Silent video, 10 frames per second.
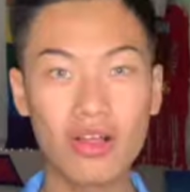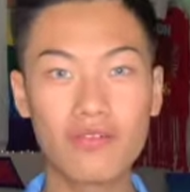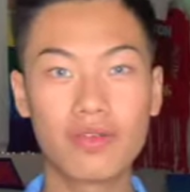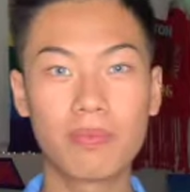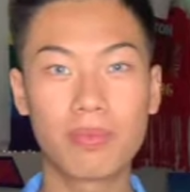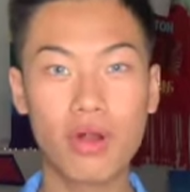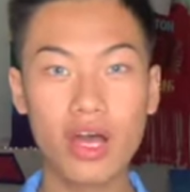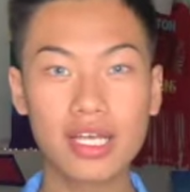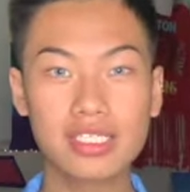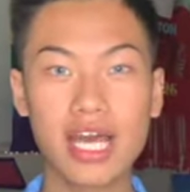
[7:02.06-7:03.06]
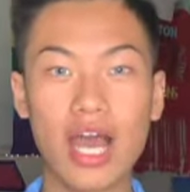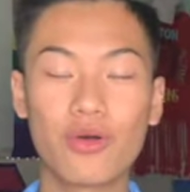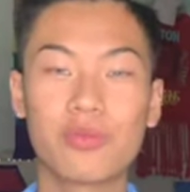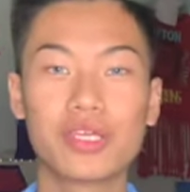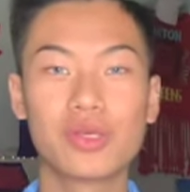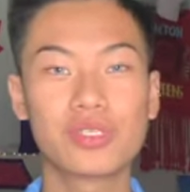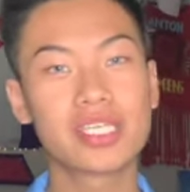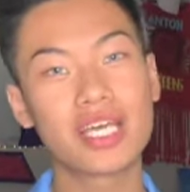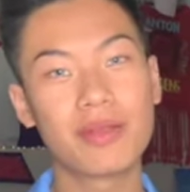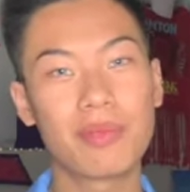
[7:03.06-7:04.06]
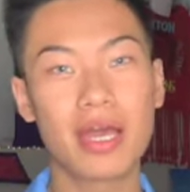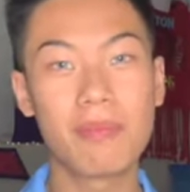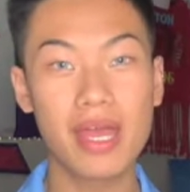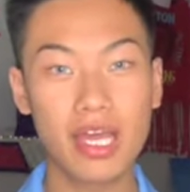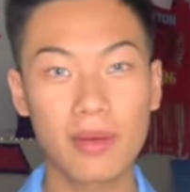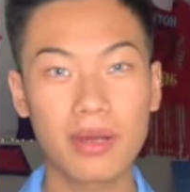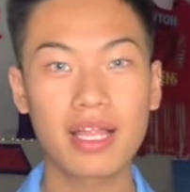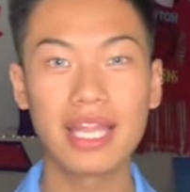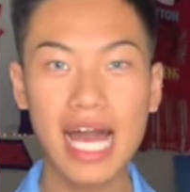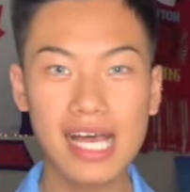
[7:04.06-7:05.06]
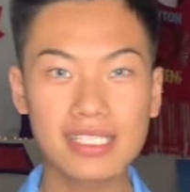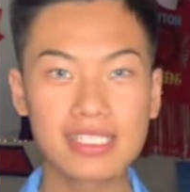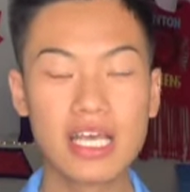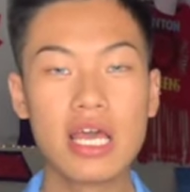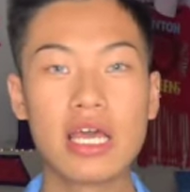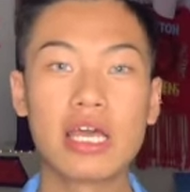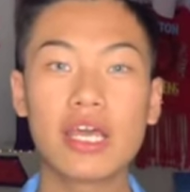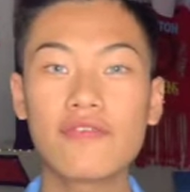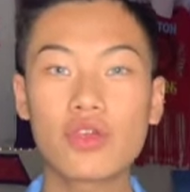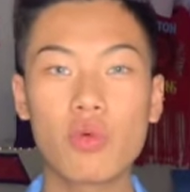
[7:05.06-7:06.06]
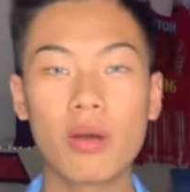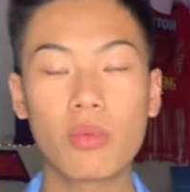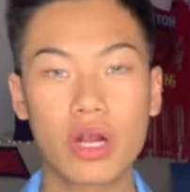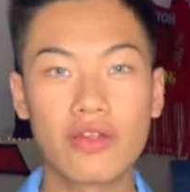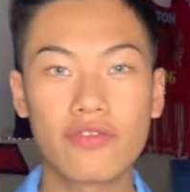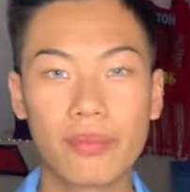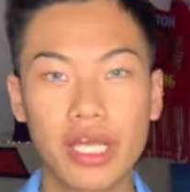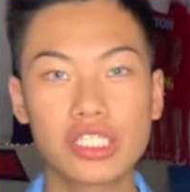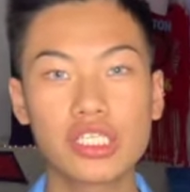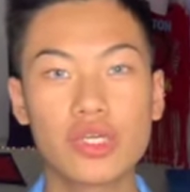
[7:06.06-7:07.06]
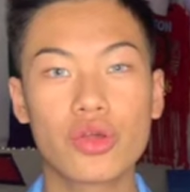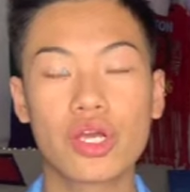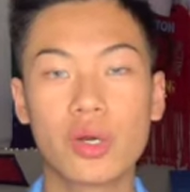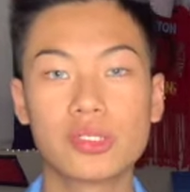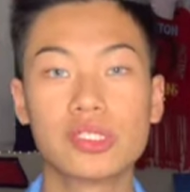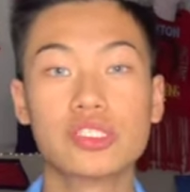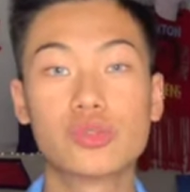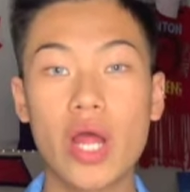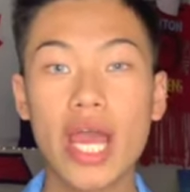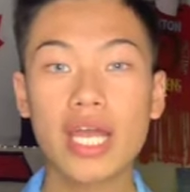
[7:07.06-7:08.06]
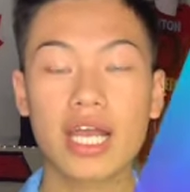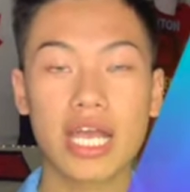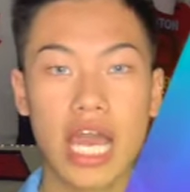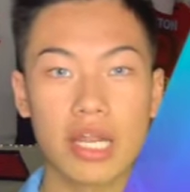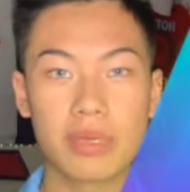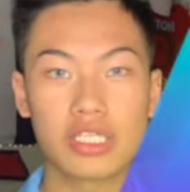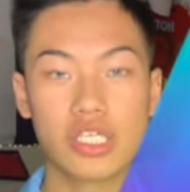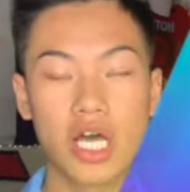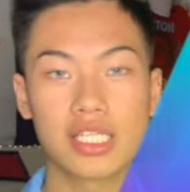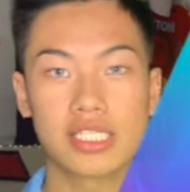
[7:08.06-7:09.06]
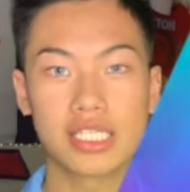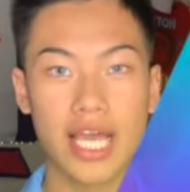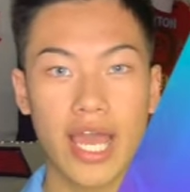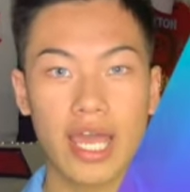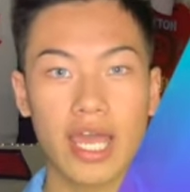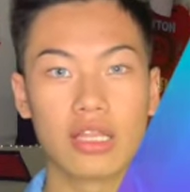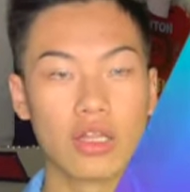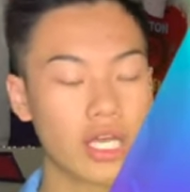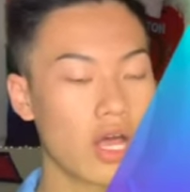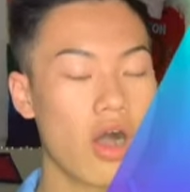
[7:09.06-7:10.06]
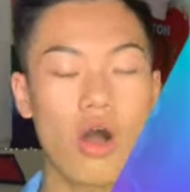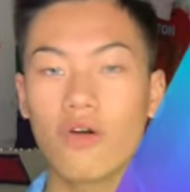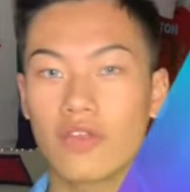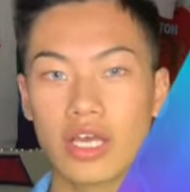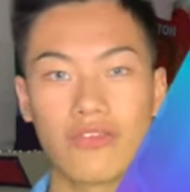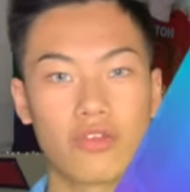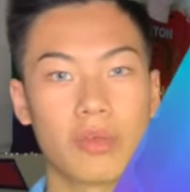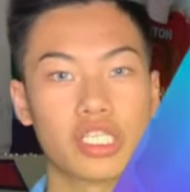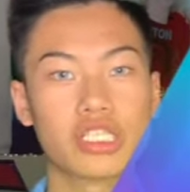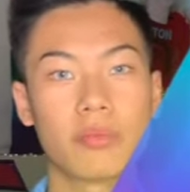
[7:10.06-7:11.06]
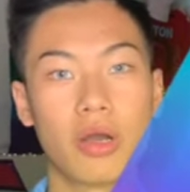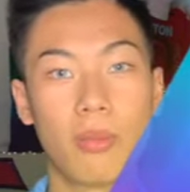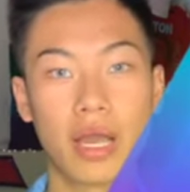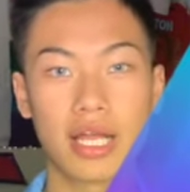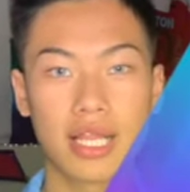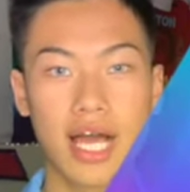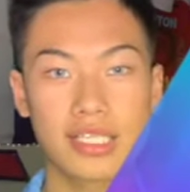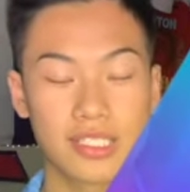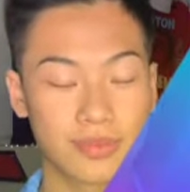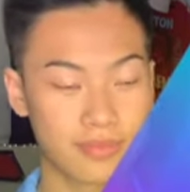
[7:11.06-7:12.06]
of the products that I will be using in my makeup class. If you want more information, you can go to dragacademy.ca and look at all the information about my class.